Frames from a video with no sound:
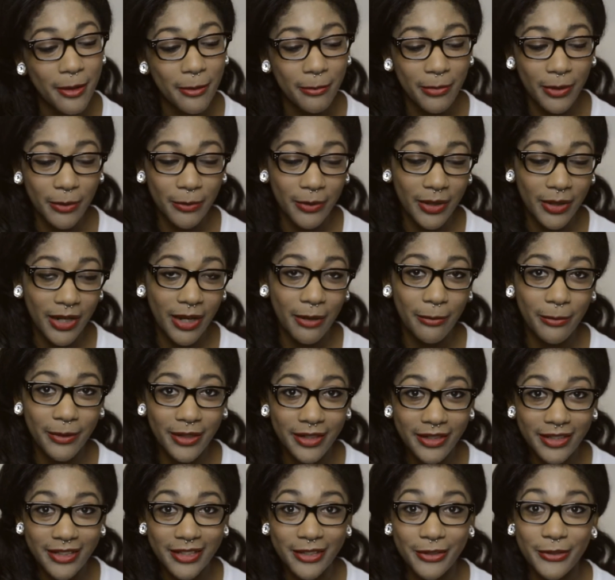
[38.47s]
But what I
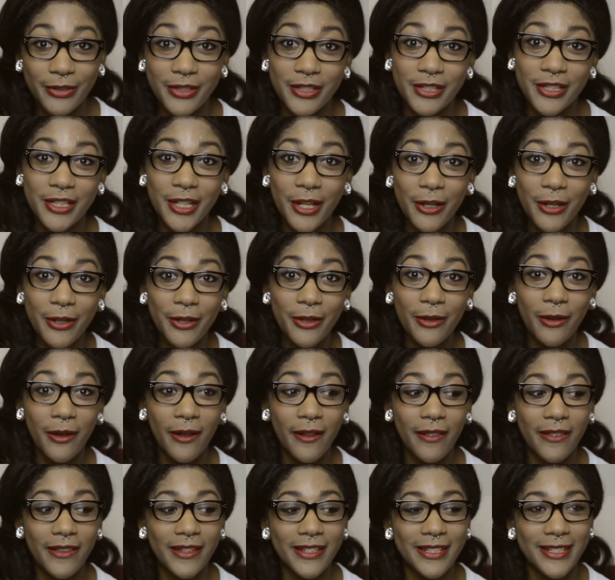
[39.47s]
will do is show you
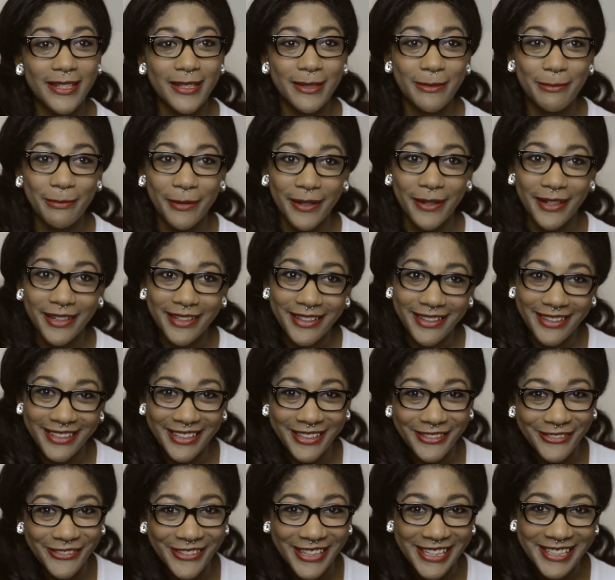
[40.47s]
all the
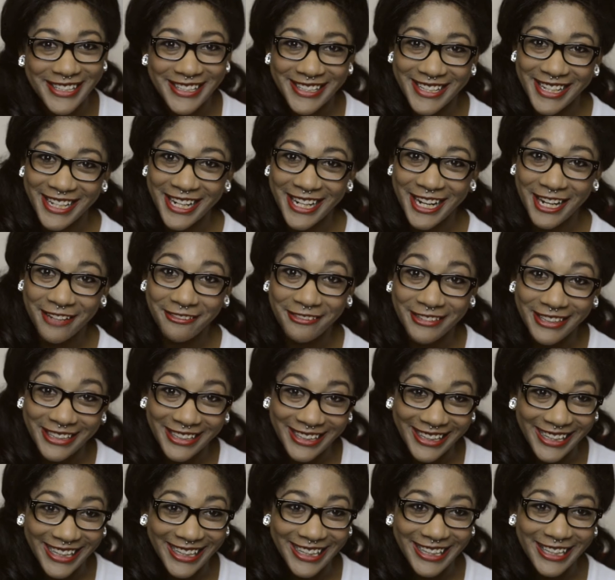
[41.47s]
sparkly ones that I've
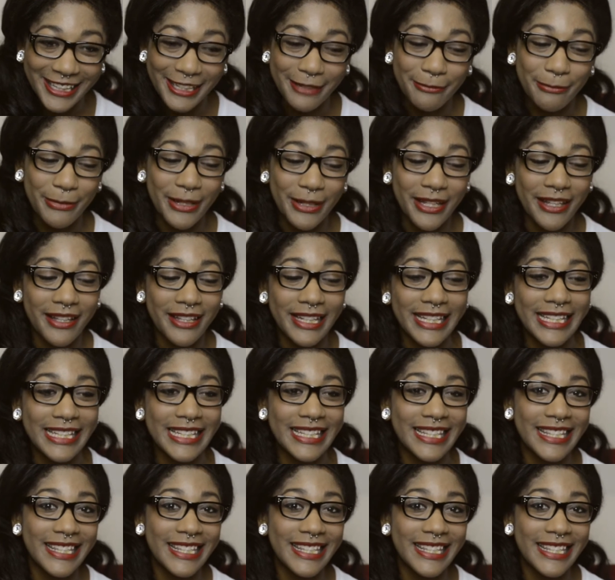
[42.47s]
collected, because